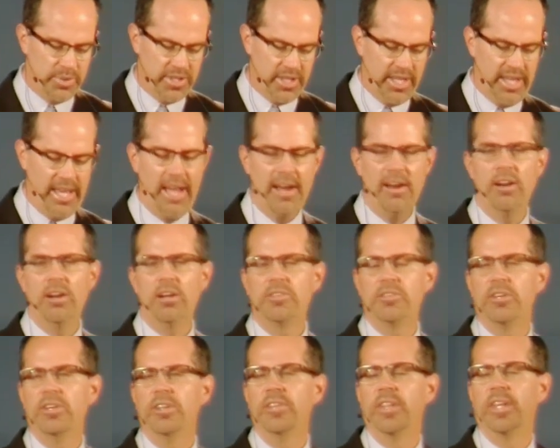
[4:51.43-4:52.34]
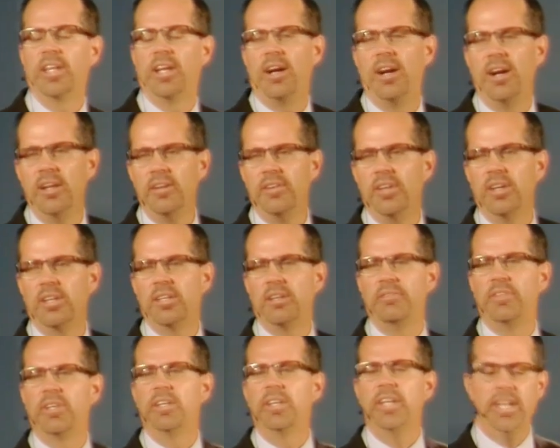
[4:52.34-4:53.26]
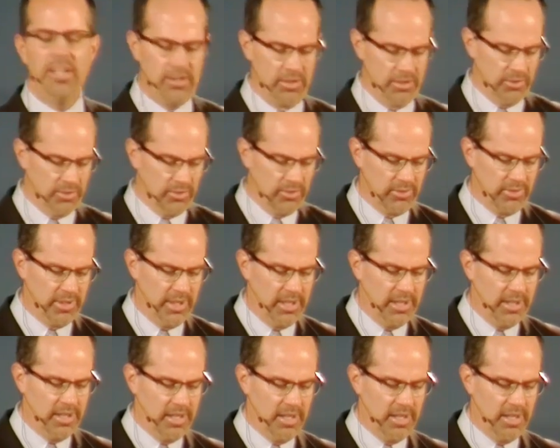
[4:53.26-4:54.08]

with the character and the conduct of the leaders.